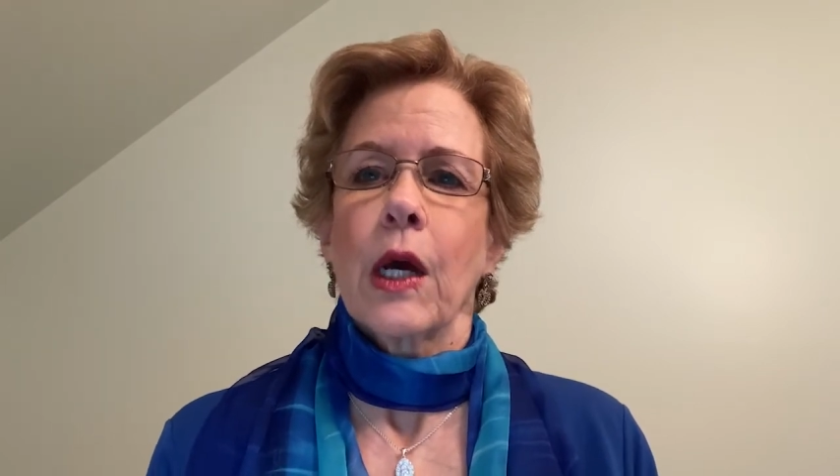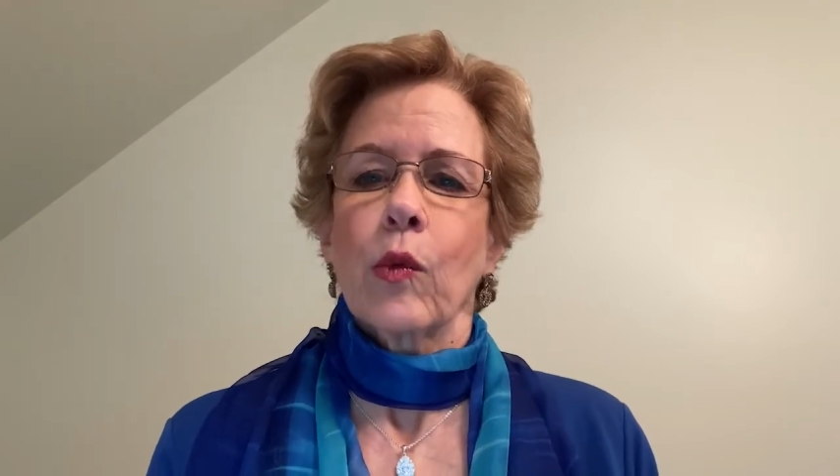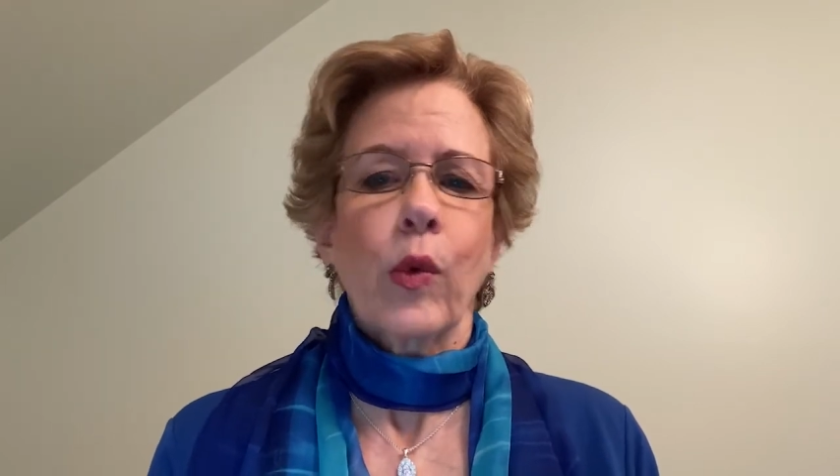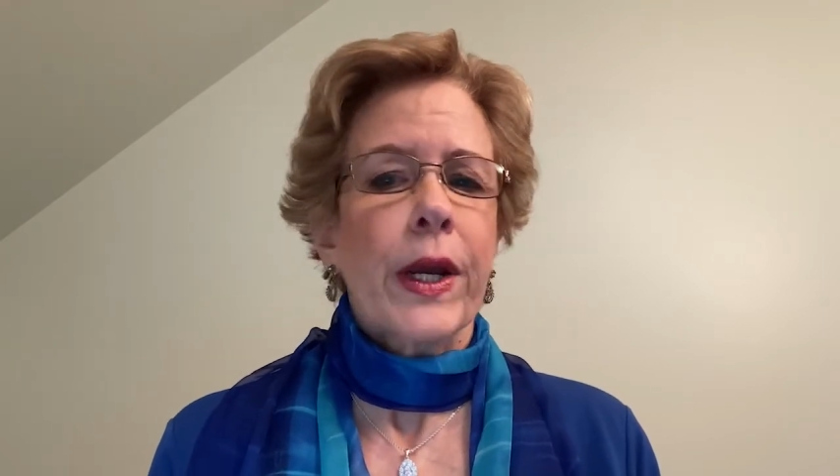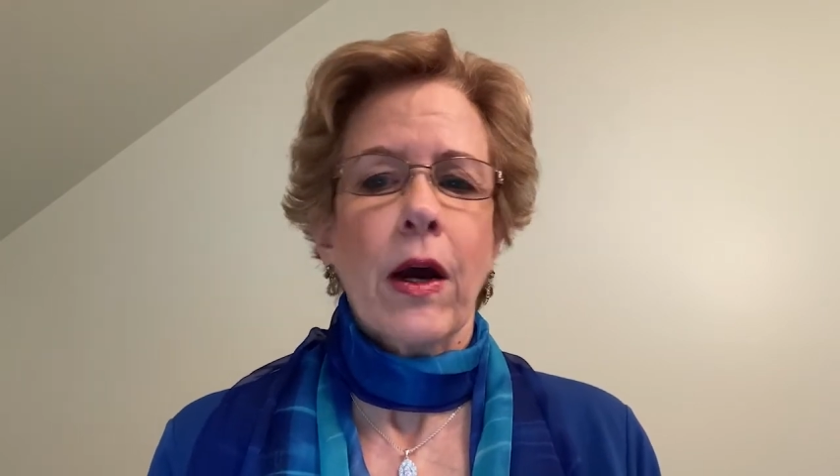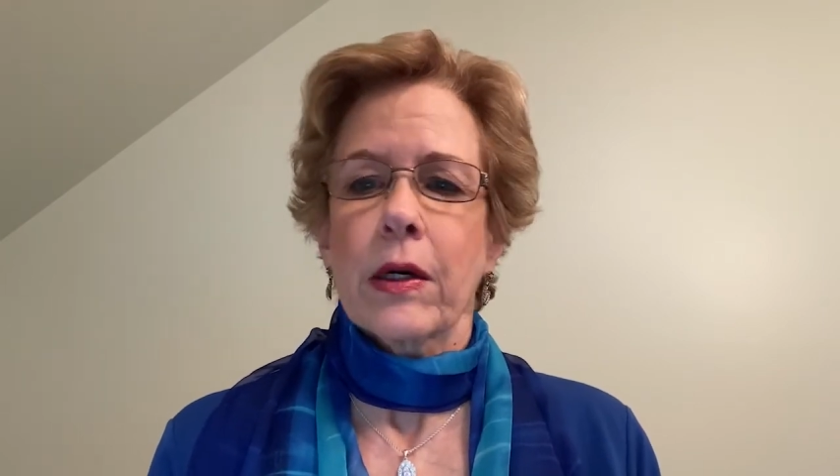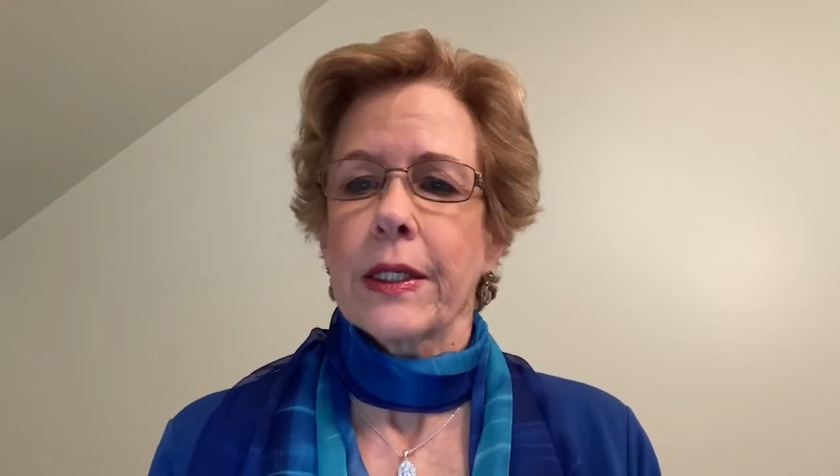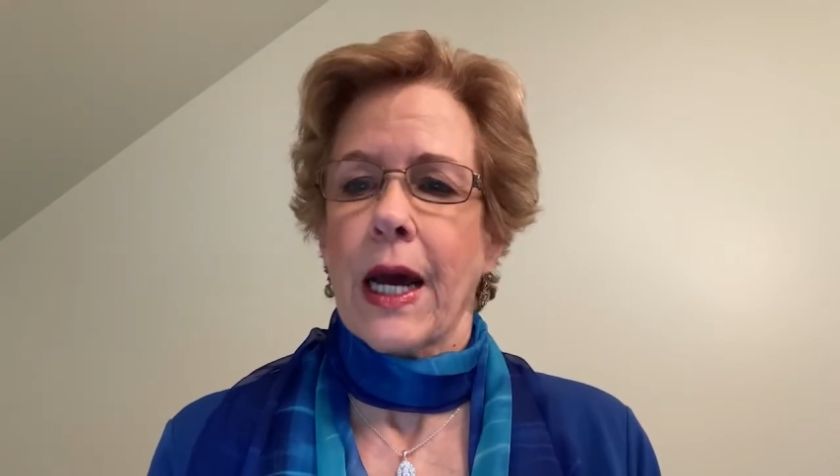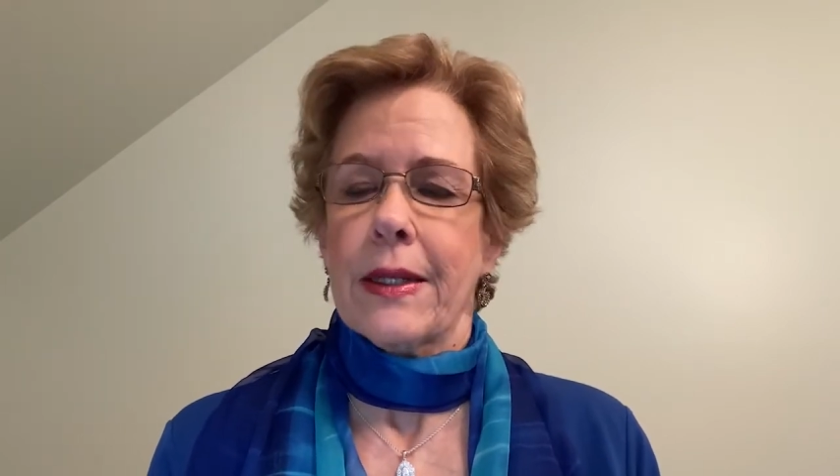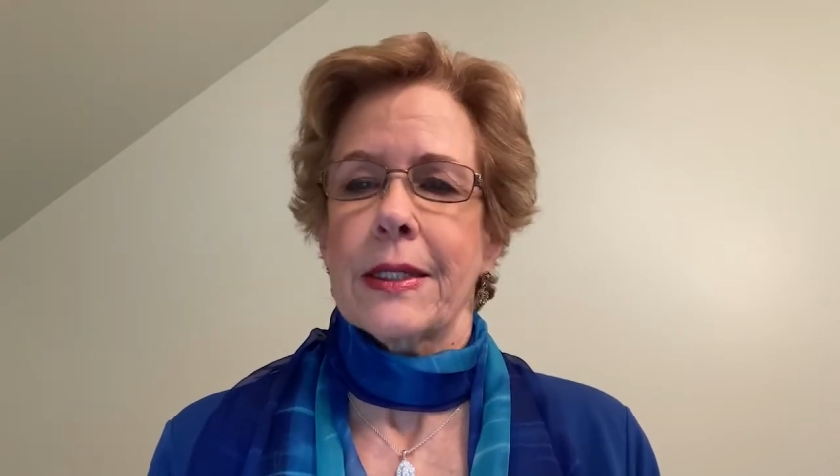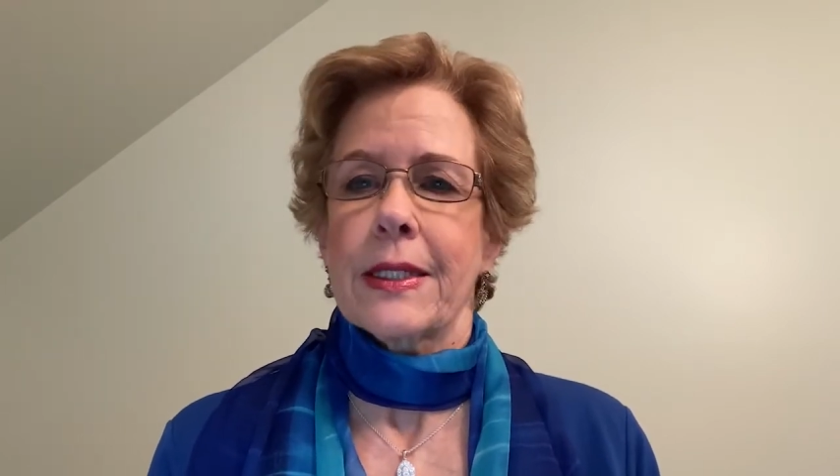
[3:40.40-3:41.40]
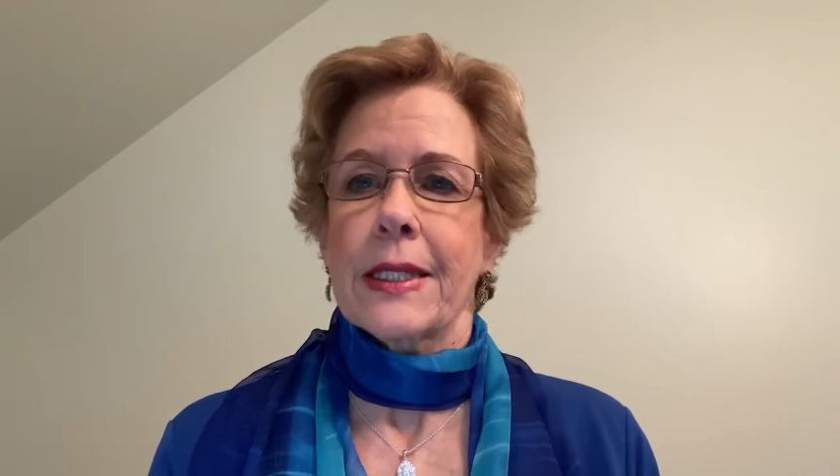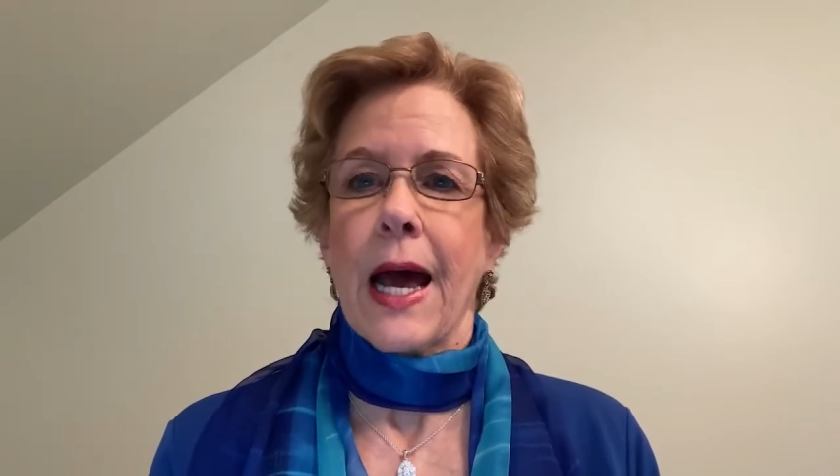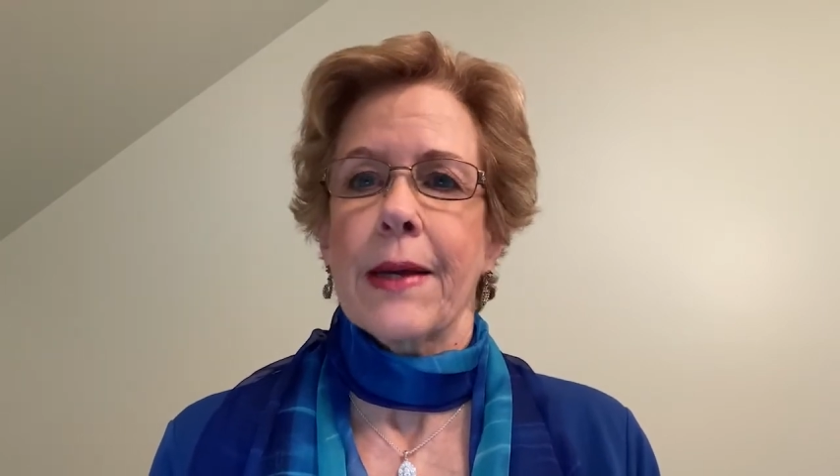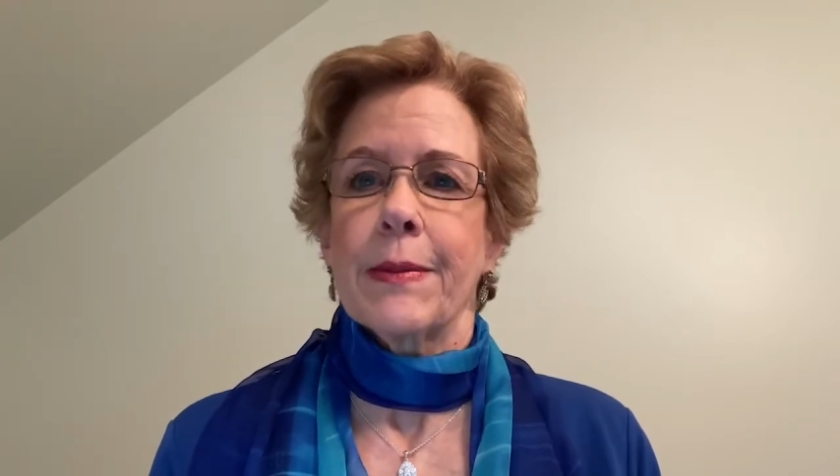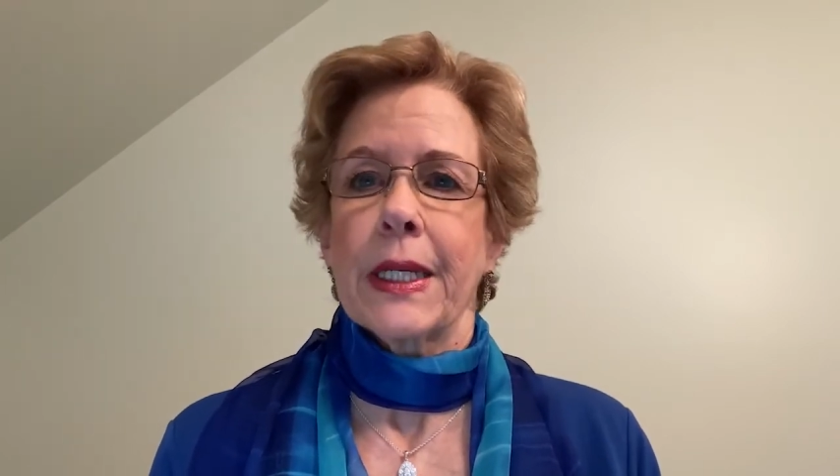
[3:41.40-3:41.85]
We are not
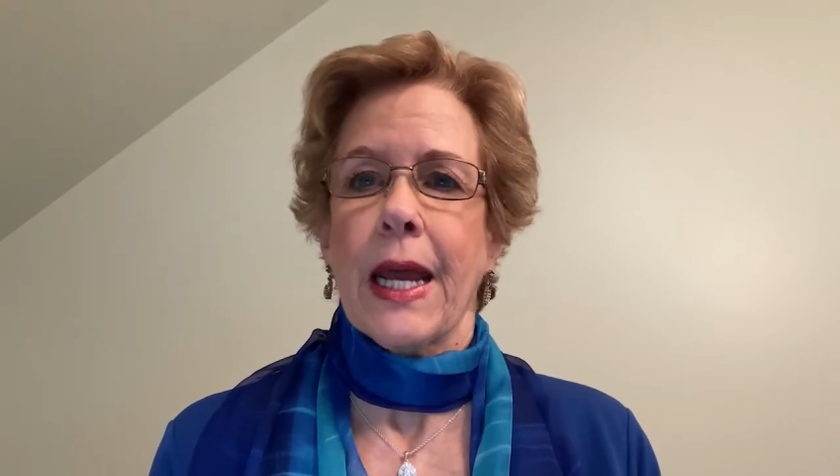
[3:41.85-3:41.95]
Simon